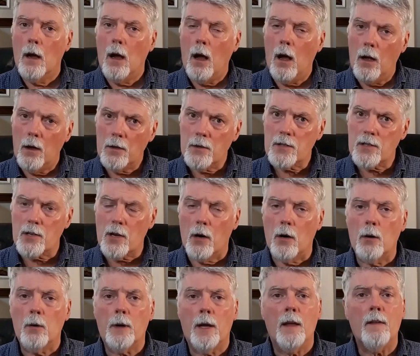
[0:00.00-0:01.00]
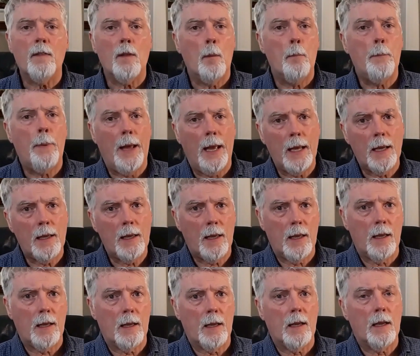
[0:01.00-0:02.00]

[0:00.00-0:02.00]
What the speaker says: Also, in the banking